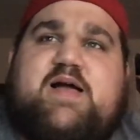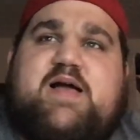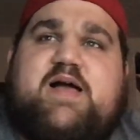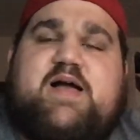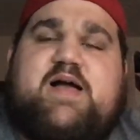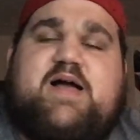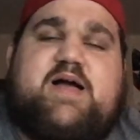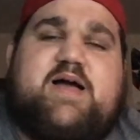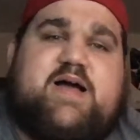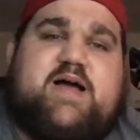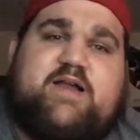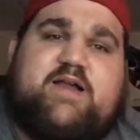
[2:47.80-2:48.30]

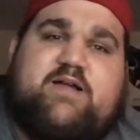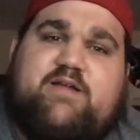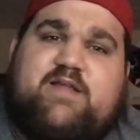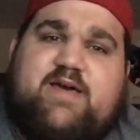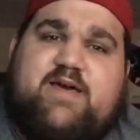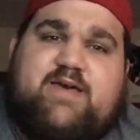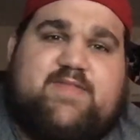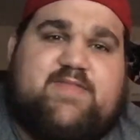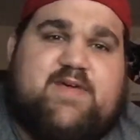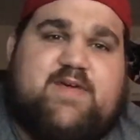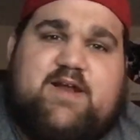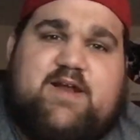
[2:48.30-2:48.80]
I don't
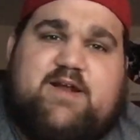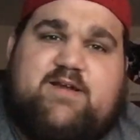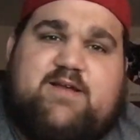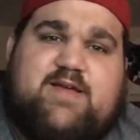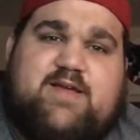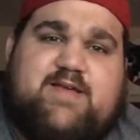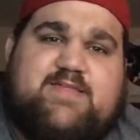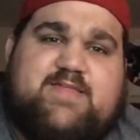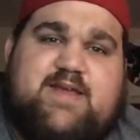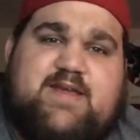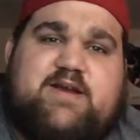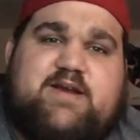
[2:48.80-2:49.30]
like that. I don't
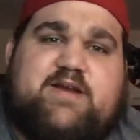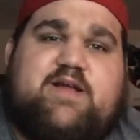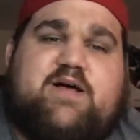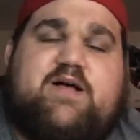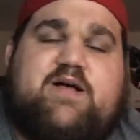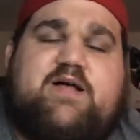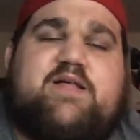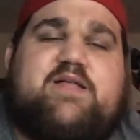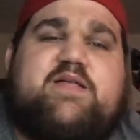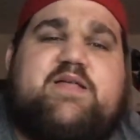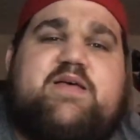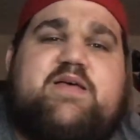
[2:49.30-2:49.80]
like that at
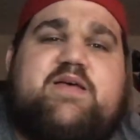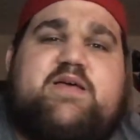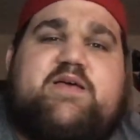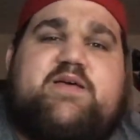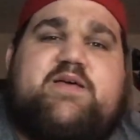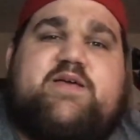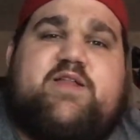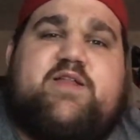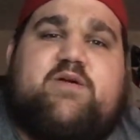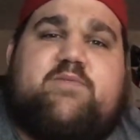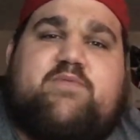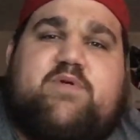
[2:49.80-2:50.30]
all.
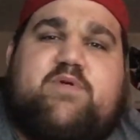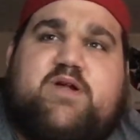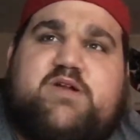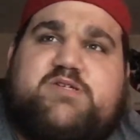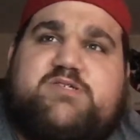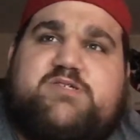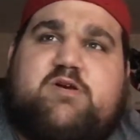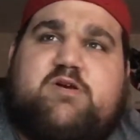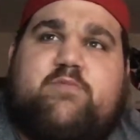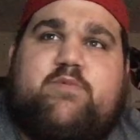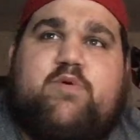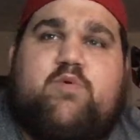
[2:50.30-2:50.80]
You know,
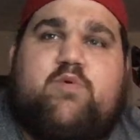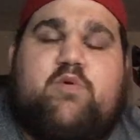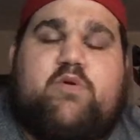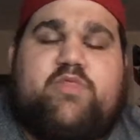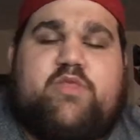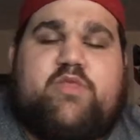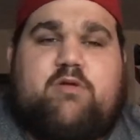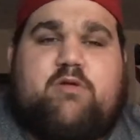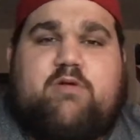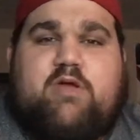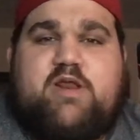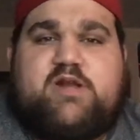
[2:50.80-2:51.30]
Braun Strowman
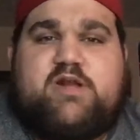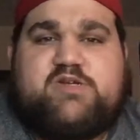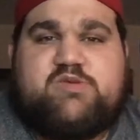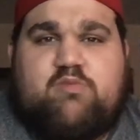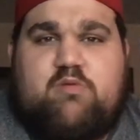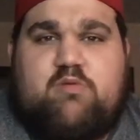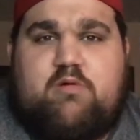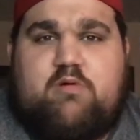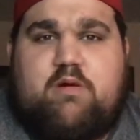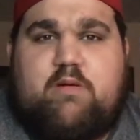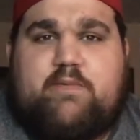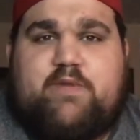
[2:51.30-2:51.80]
won the
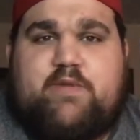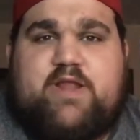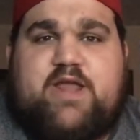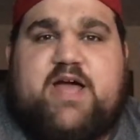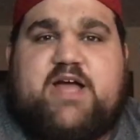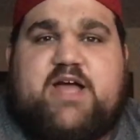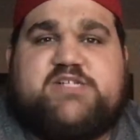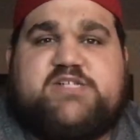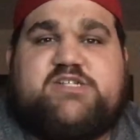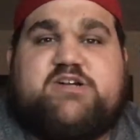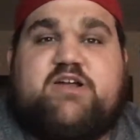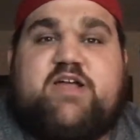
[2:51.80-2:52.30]
Greatest Royal Rumble
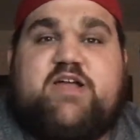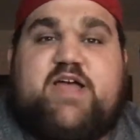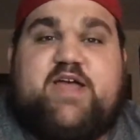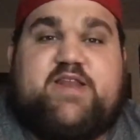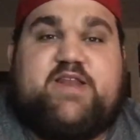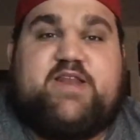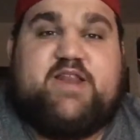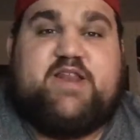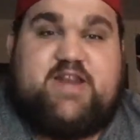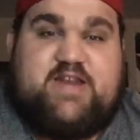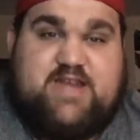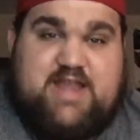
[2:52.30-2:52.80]
last year. He
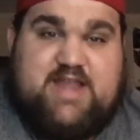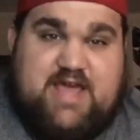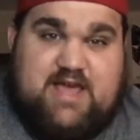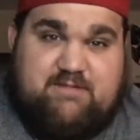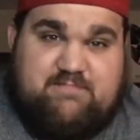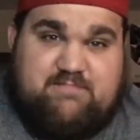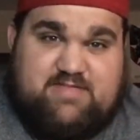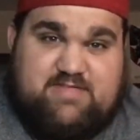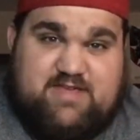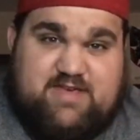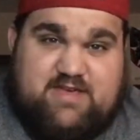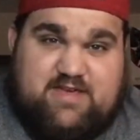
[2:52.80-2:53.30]
hadn't done a
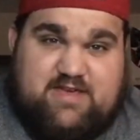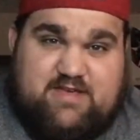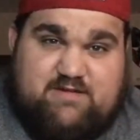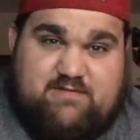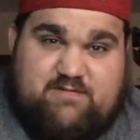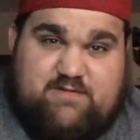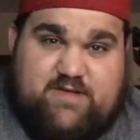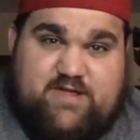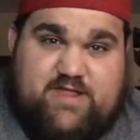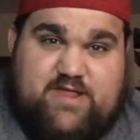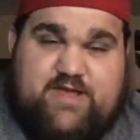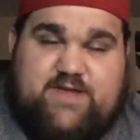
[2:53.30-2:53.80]
damn thing,
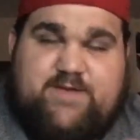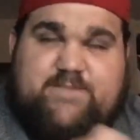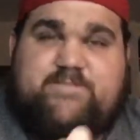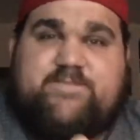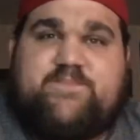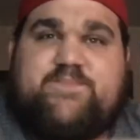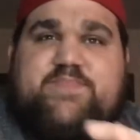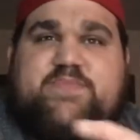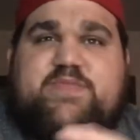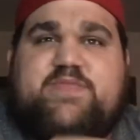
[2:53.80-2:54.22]
really.